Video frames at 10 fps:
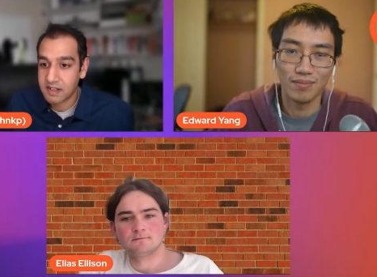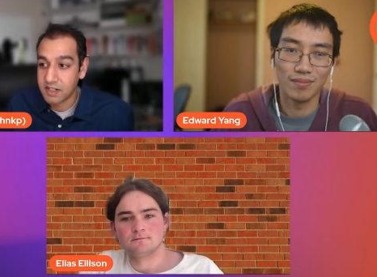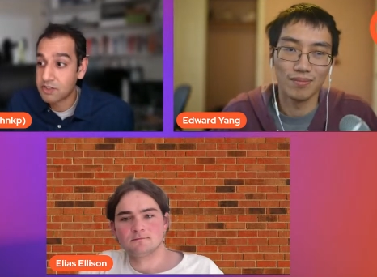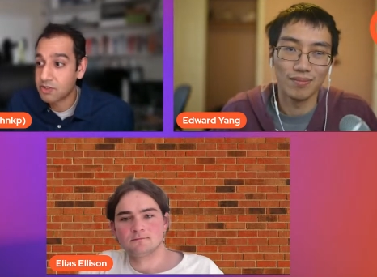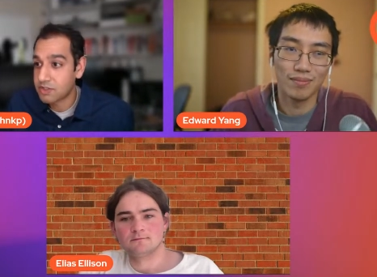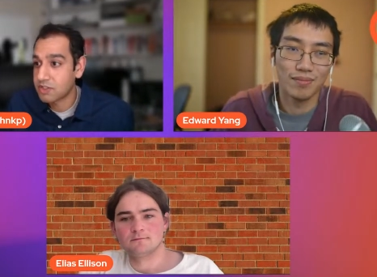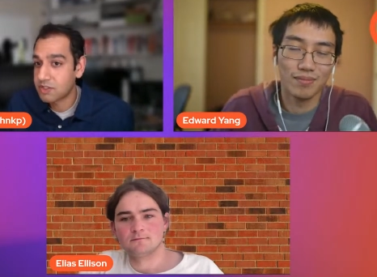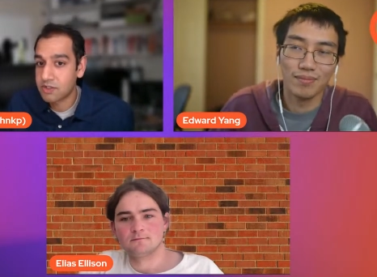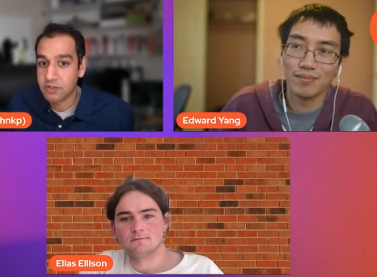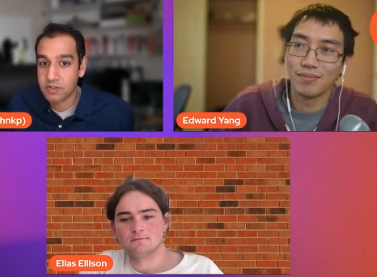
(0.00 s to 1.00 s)
Speaker 1: resources
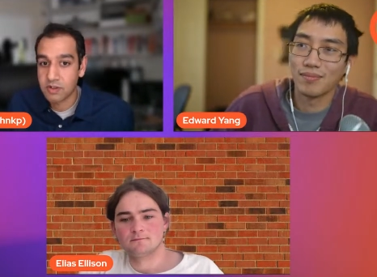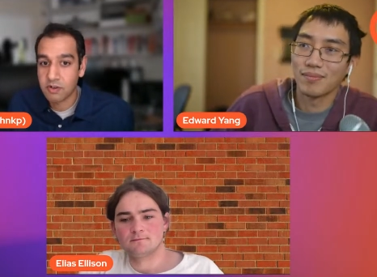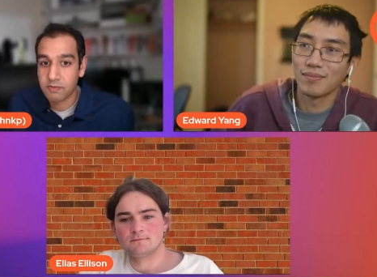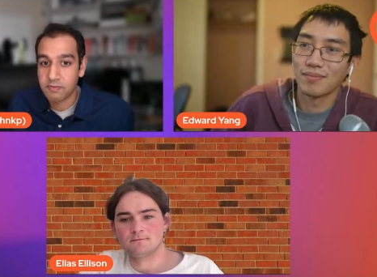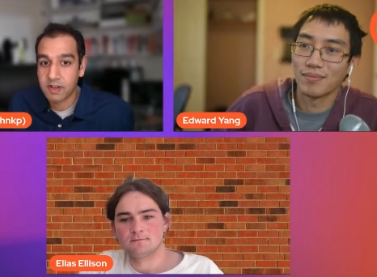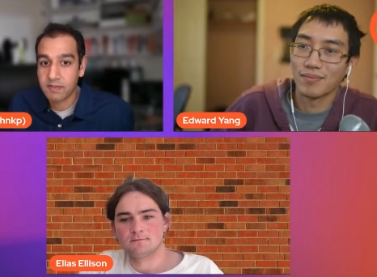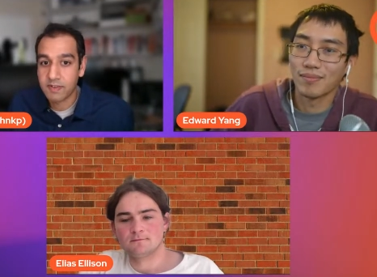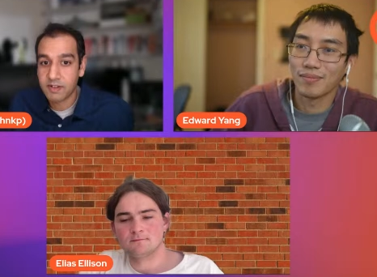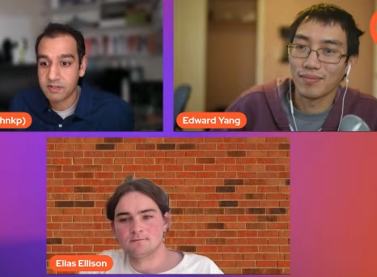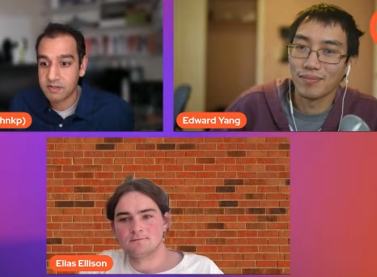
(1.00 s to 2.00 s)
too so feel free
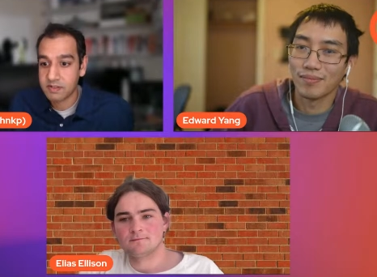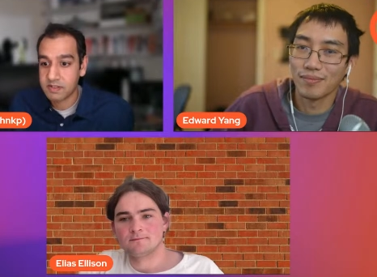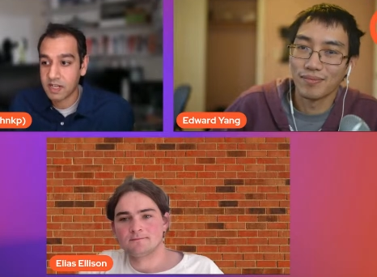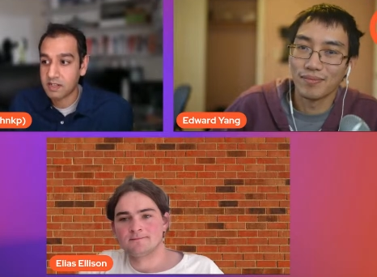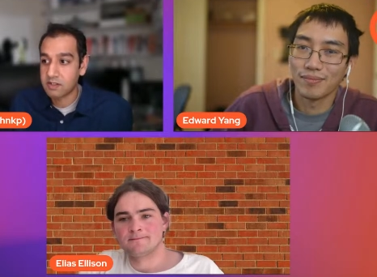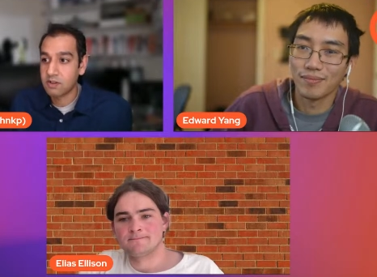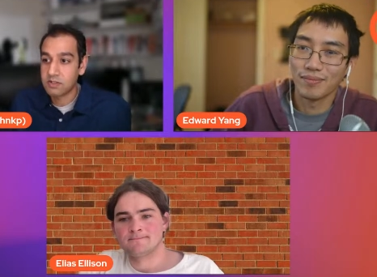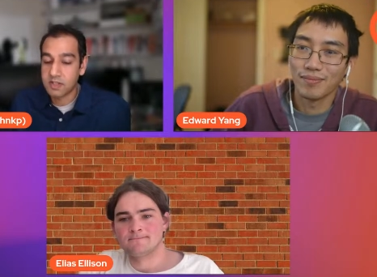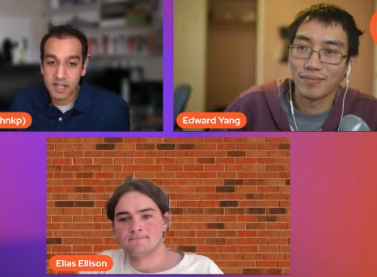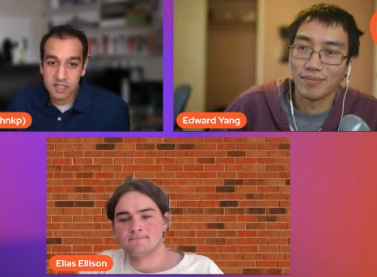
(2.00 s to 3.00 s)
to check
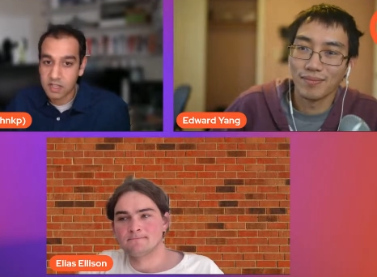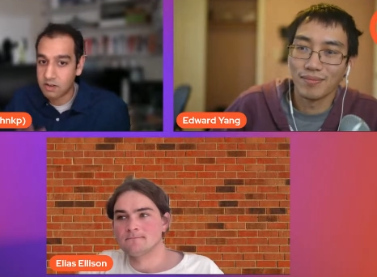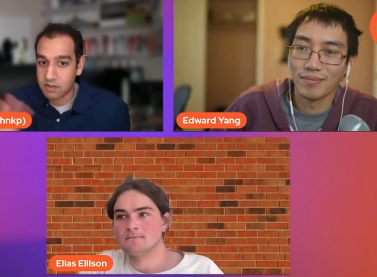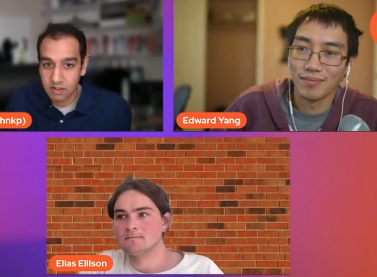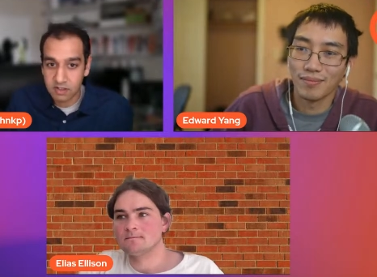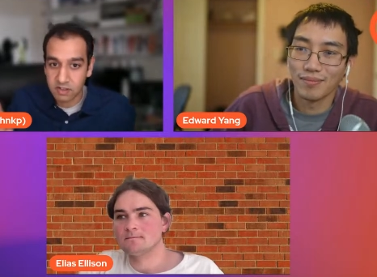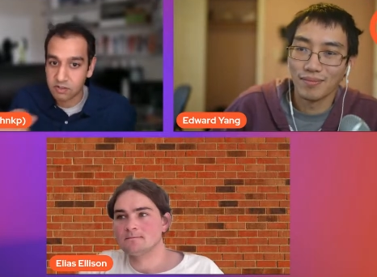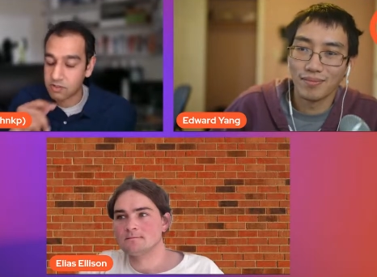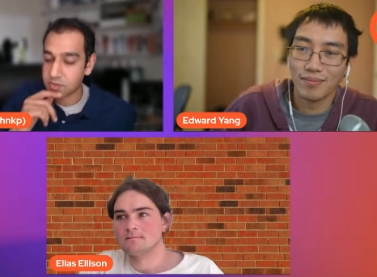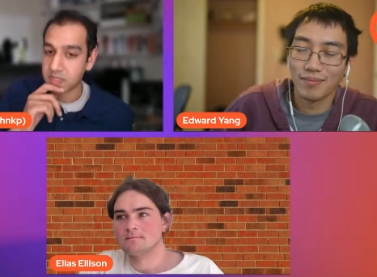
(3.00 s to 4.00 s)
those links out on the
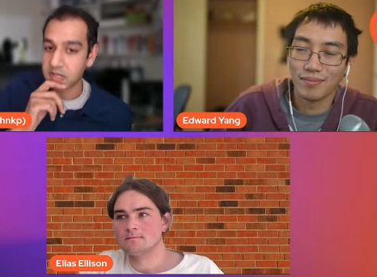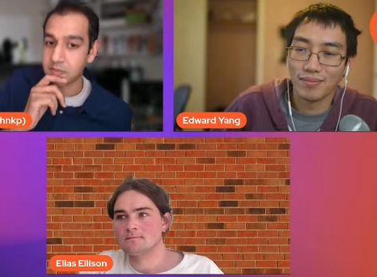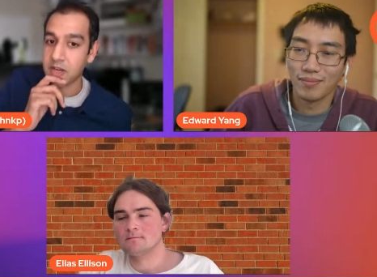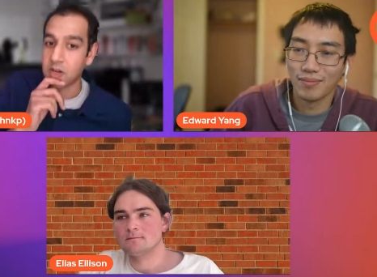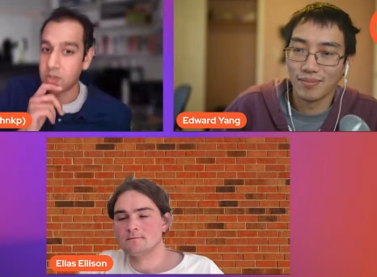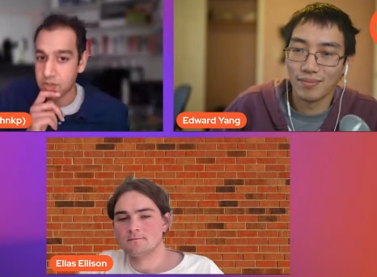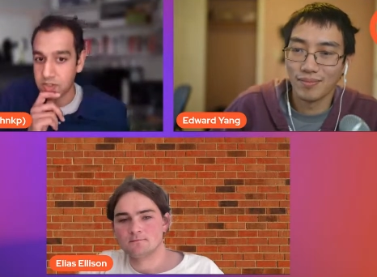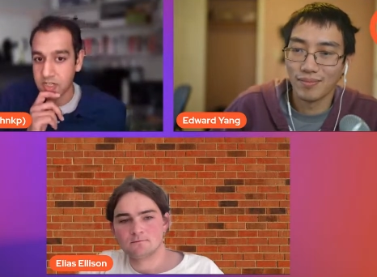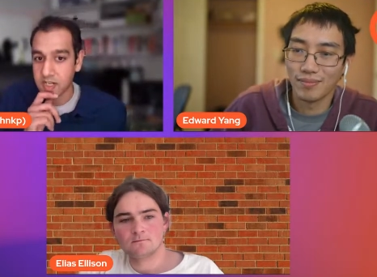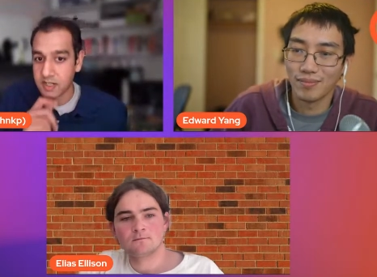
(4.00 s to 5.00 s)
youtube stream i'll
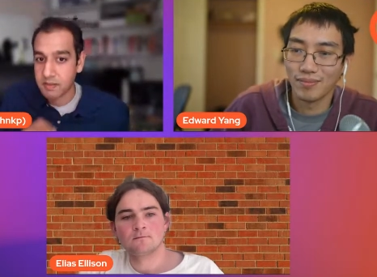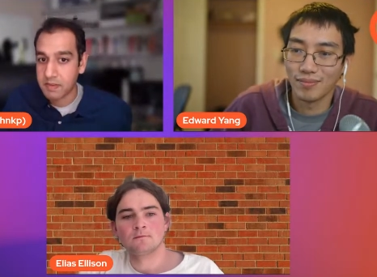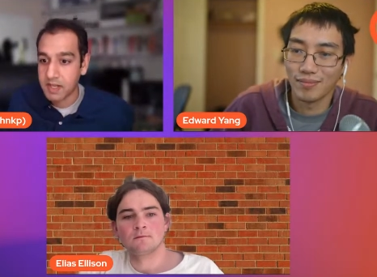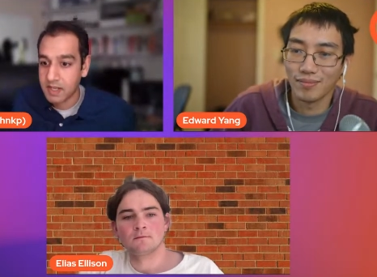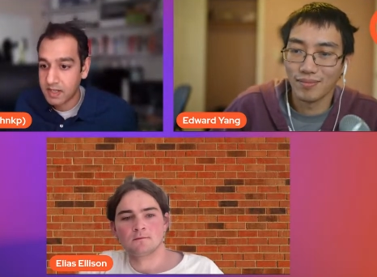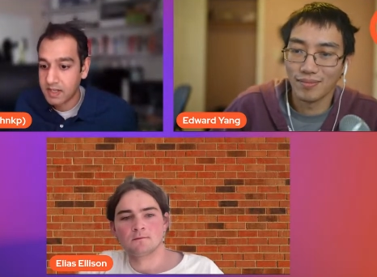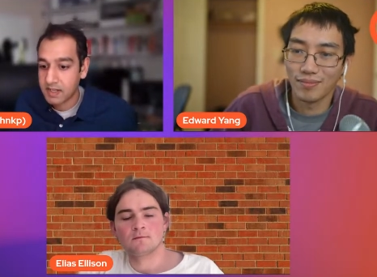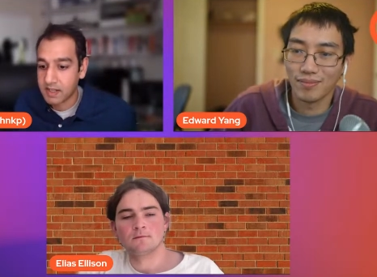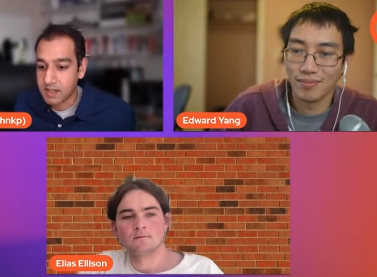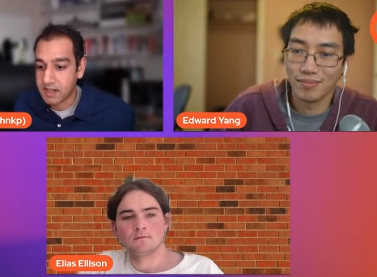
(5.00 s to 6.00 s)
also share them
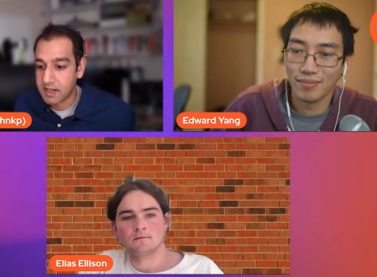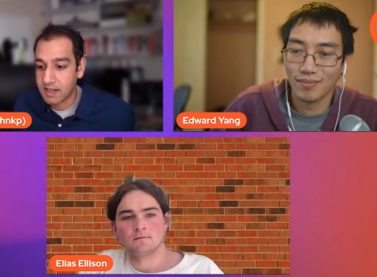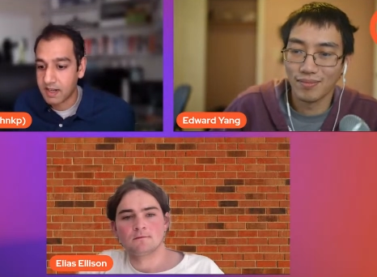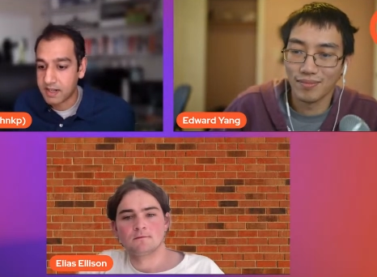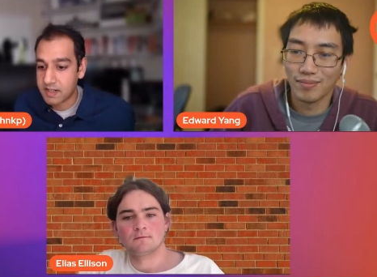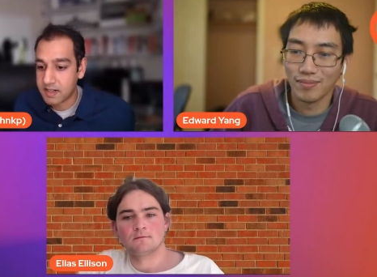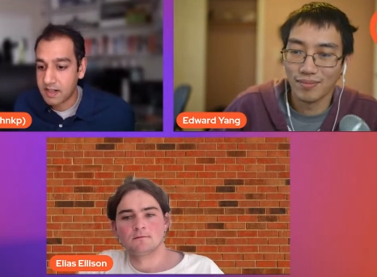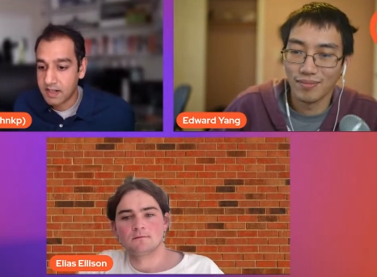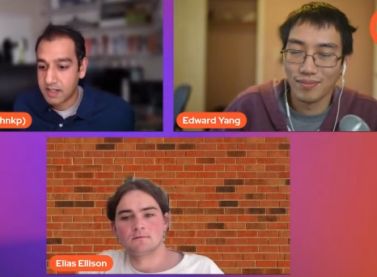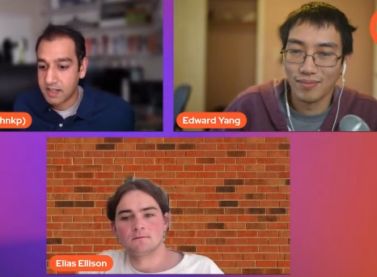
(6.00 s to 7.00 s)
uh, later
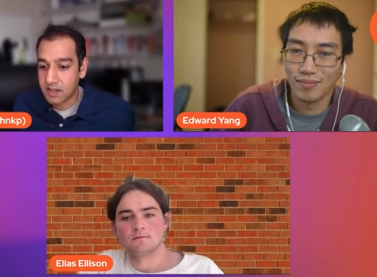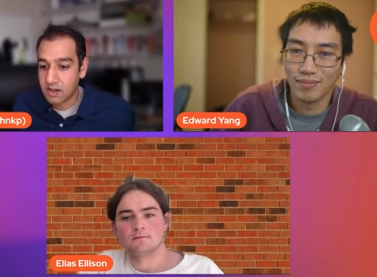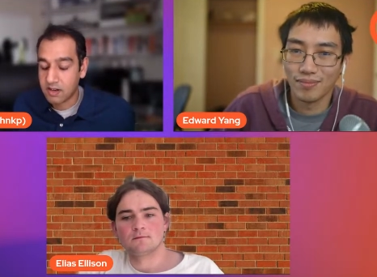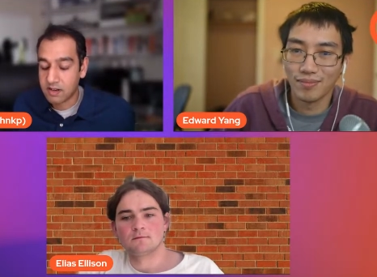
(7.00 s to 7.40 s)
on